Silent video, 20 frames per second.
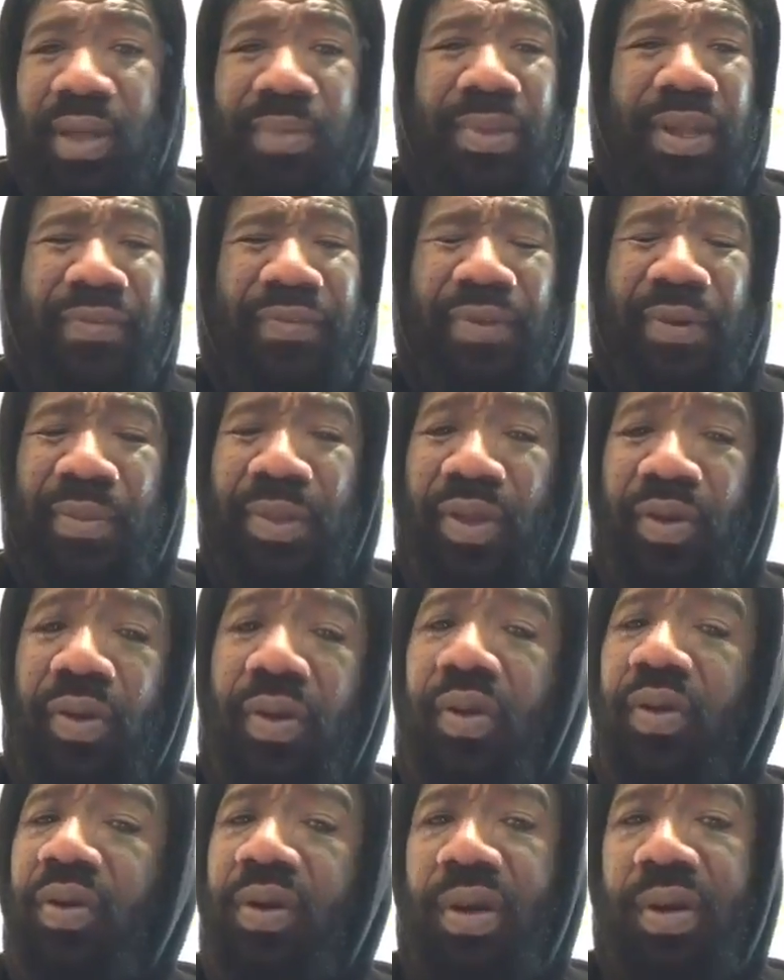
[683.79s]
I'm not finna be
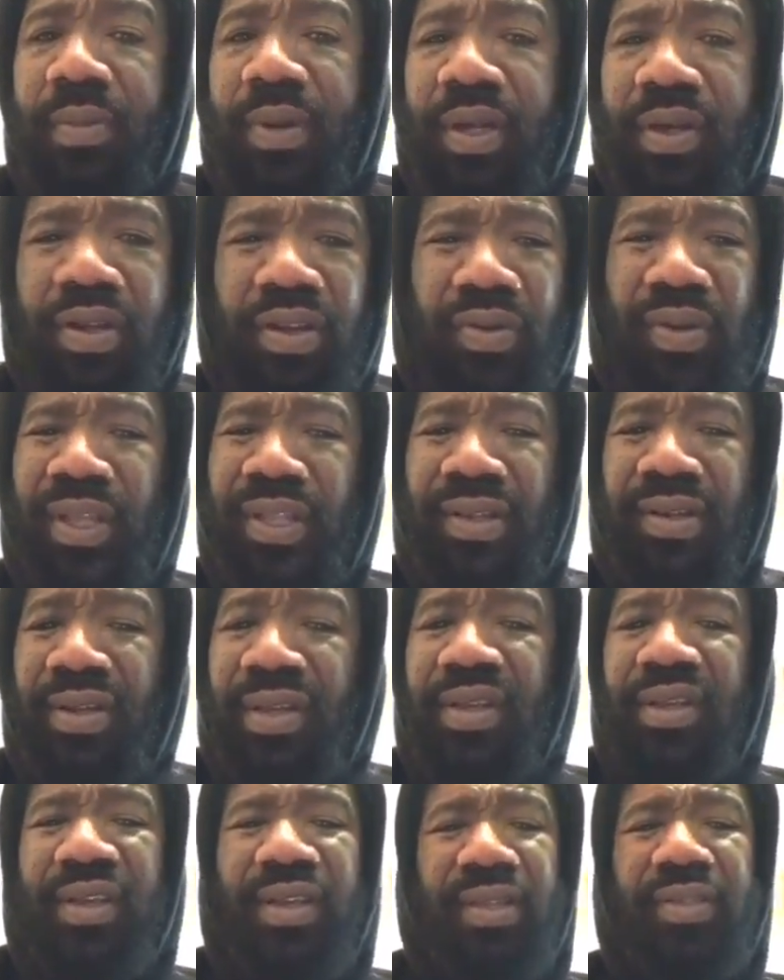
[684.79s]
going hard about nothing other
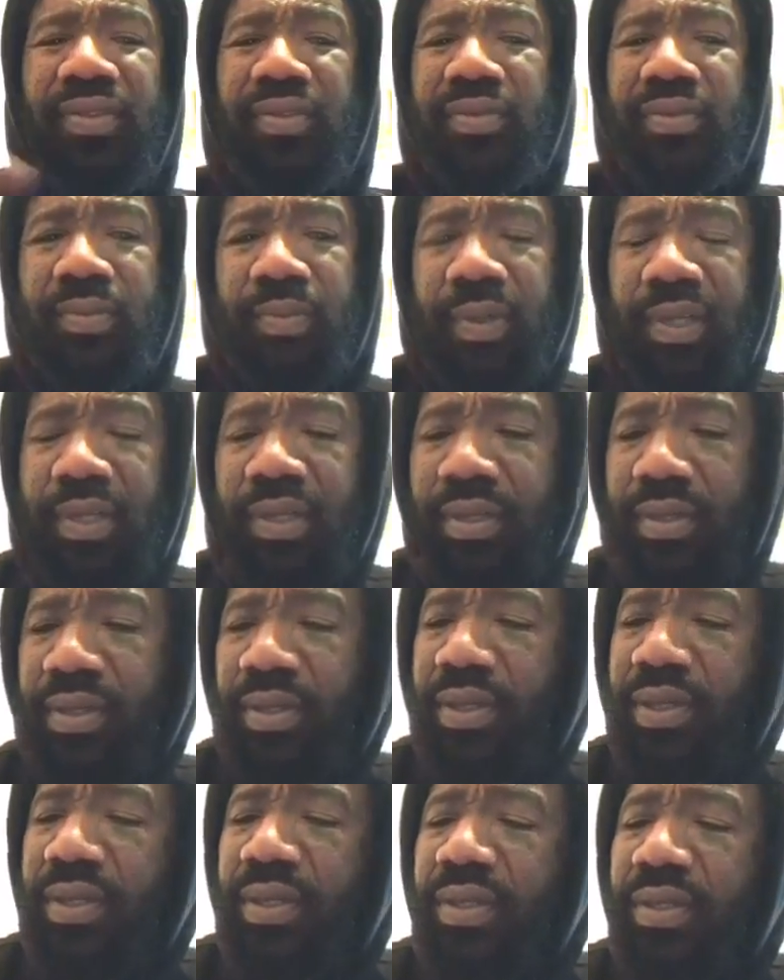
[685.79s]
nigga issues, blood.
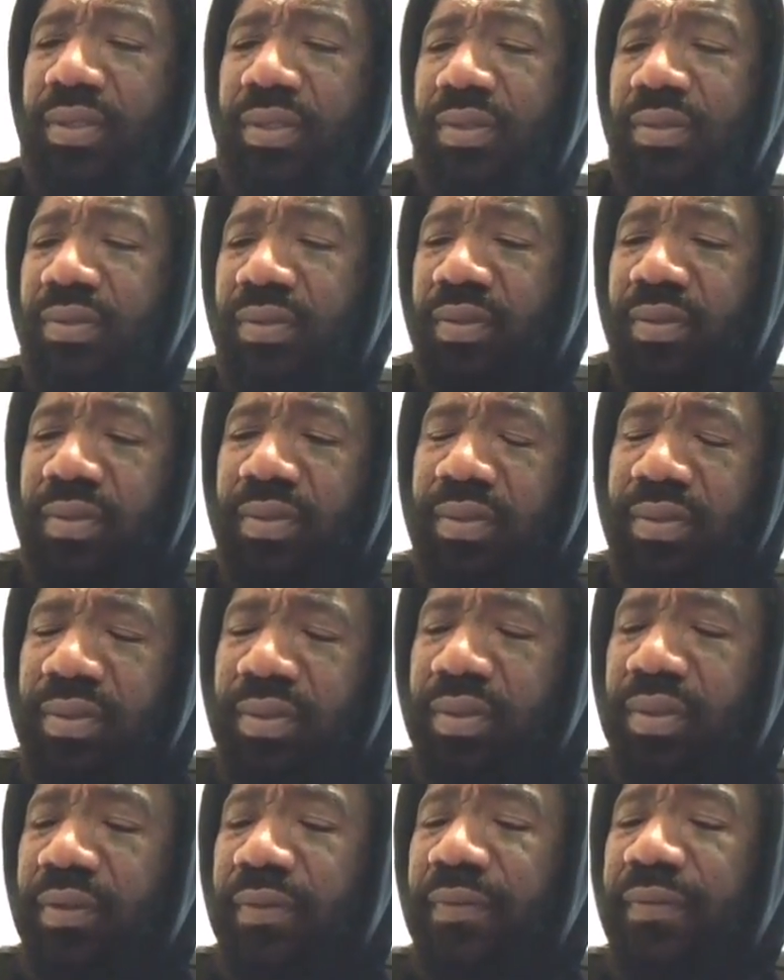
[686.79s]

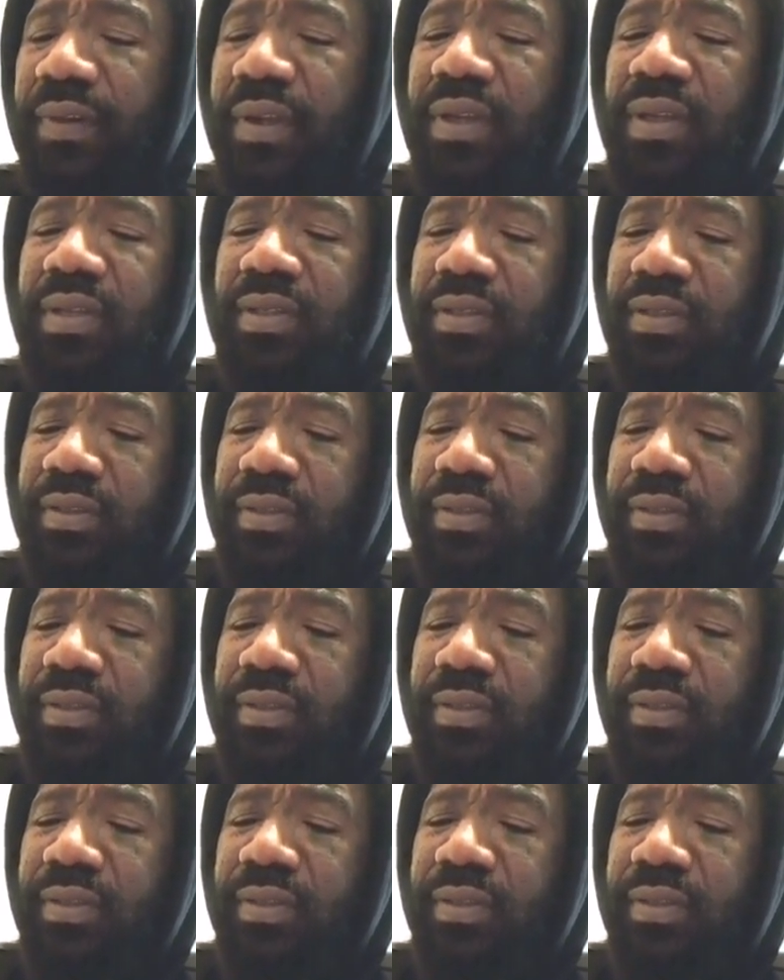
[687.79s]
The fuck?